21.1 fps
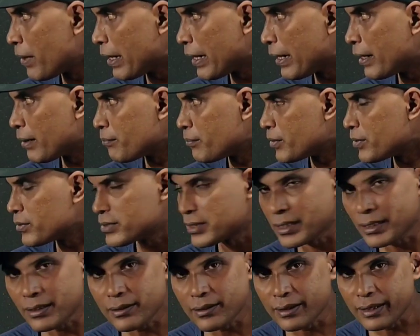played the
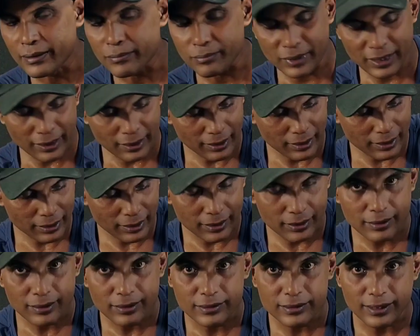music. Let me
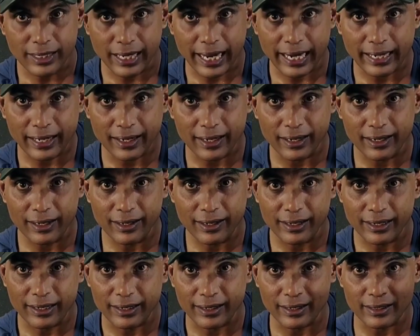
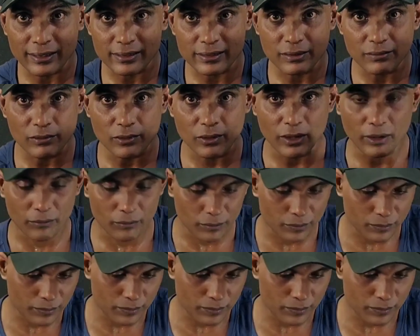slightly increase the volume.